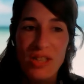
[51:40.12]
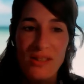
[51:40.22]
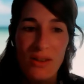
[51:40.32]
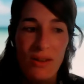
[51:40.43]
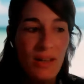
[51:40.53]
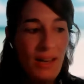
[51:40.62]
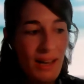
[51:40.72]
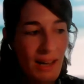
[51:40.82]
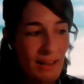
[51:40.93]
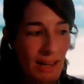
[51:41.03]
So
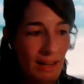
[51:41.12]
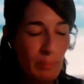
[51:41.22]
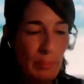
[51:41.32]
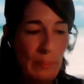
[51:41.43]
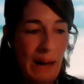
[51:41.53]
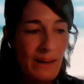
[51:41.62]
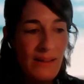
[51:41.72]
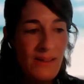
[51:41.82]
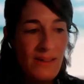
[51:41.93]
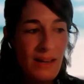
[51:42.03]

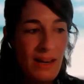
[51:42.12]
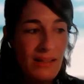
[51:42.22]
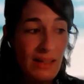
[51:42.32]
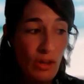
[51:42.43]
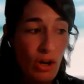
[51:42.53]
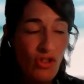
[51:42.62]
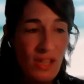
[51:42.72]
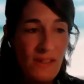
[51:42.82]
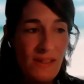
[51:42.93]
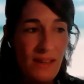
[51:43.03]
partners that are
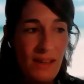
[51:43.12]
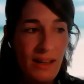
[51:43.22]
technologists